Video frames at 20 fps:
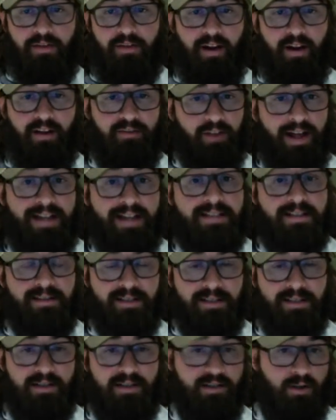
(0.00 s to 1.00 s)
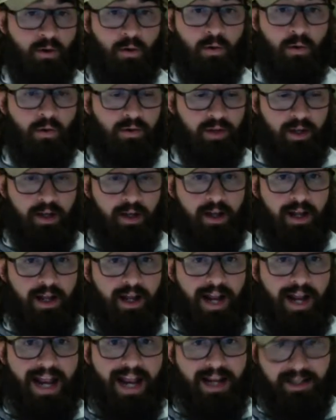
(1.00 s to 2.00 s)
of licenses sold
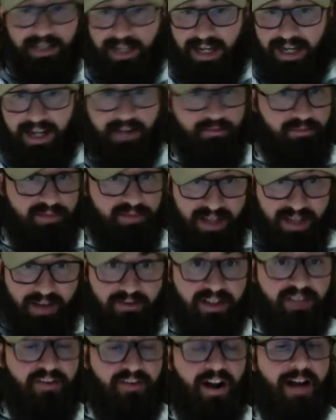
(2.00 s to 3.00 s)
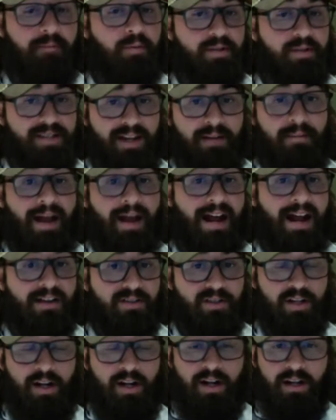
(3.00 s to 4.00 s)
and get 75%
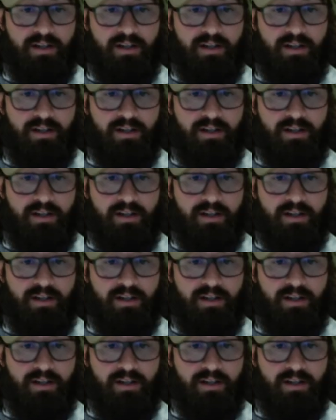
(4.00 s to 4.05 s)
match.